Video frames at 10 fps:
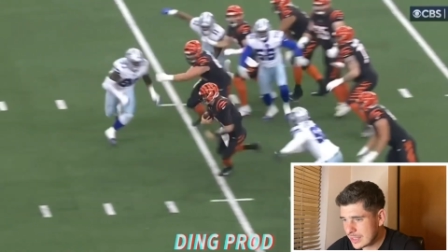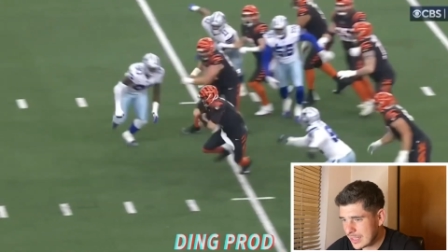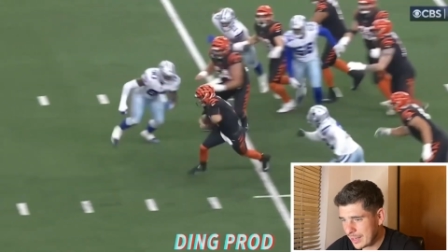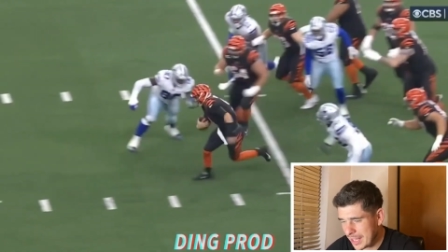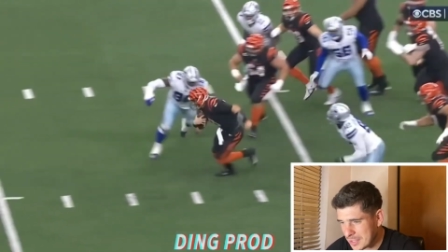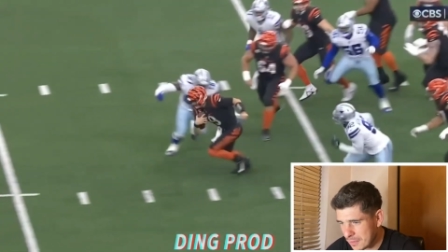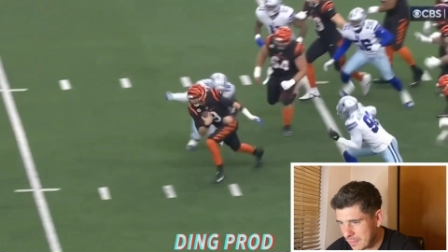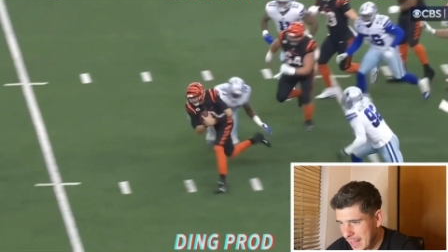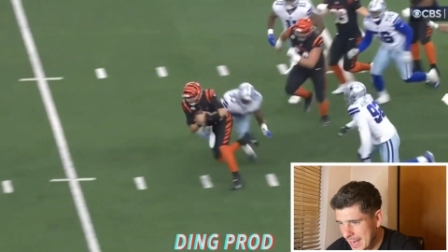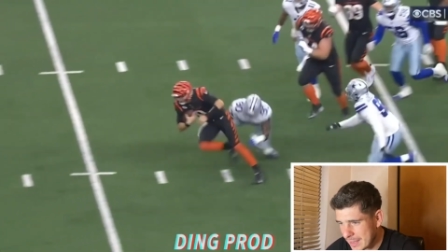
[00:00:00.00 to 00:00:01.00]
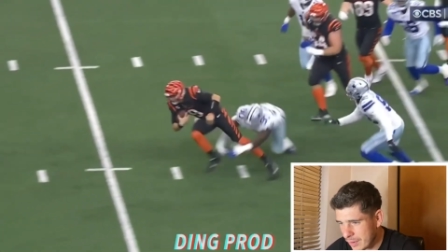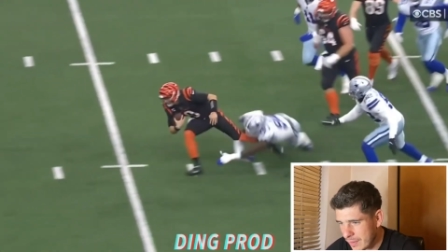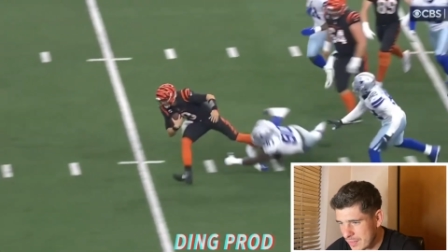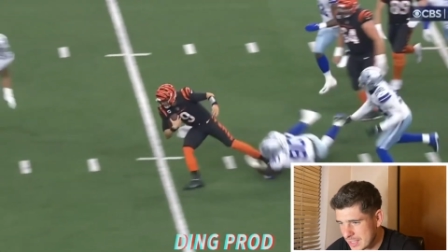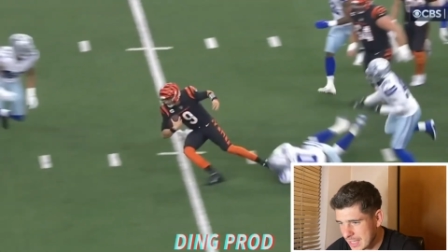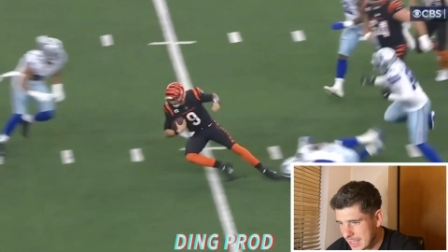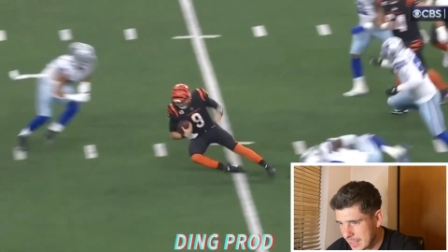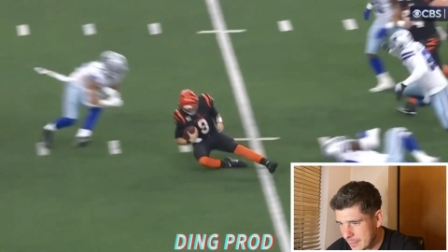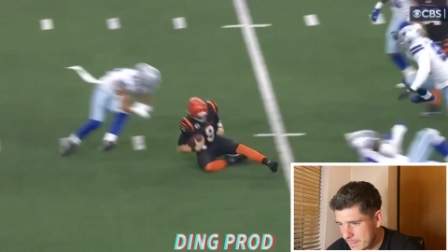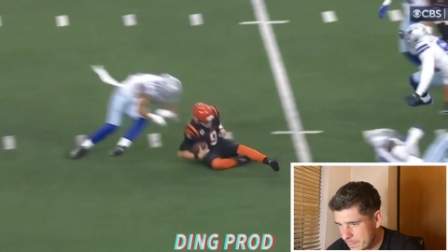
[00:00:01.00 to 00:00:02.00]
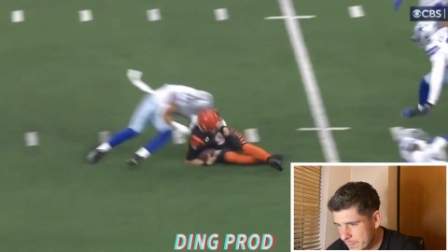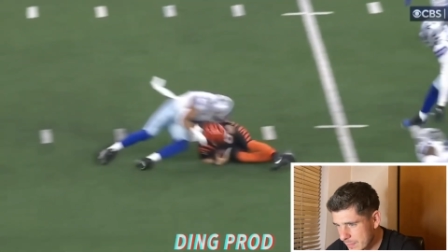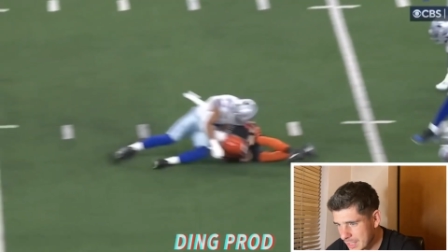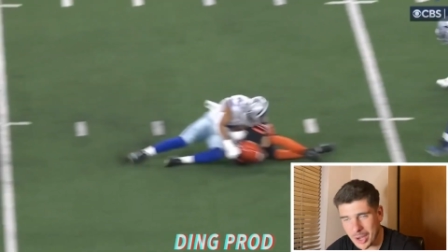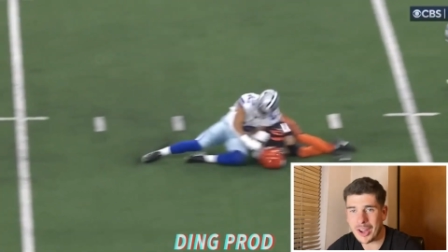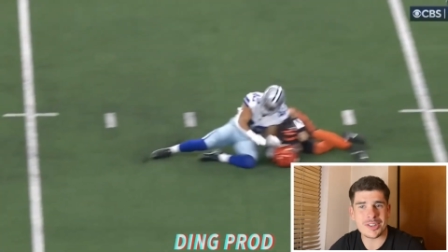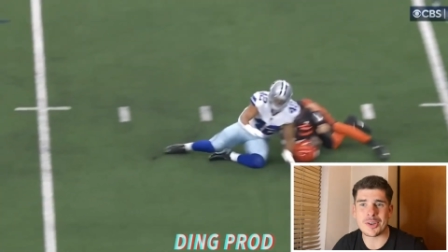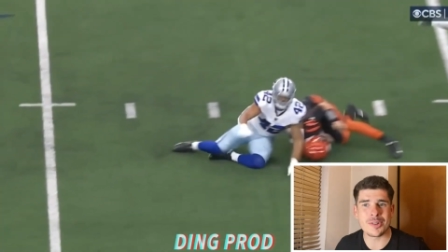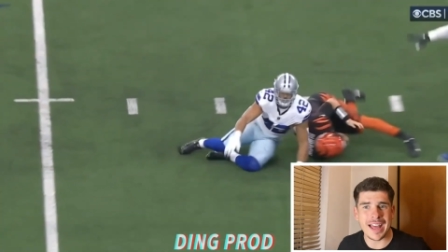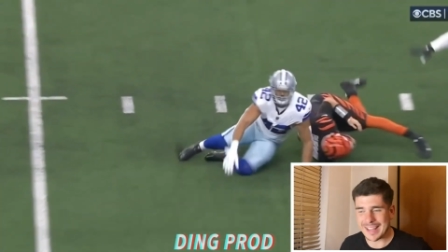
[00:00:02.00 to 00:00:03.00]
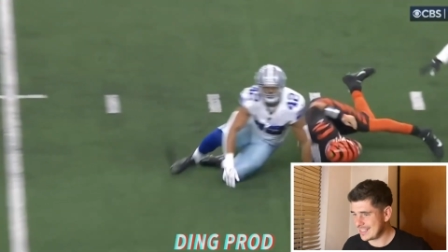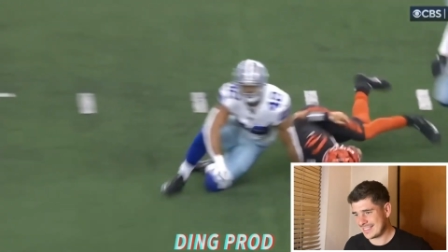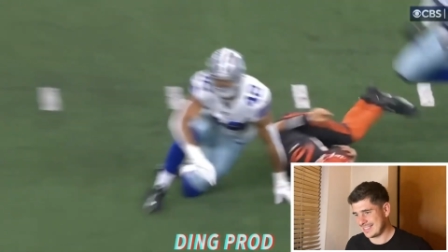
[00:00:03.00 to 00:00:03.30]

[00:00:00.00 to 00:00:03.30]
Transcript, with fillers: Now that's a flag if I've ever seen it. Can't do that.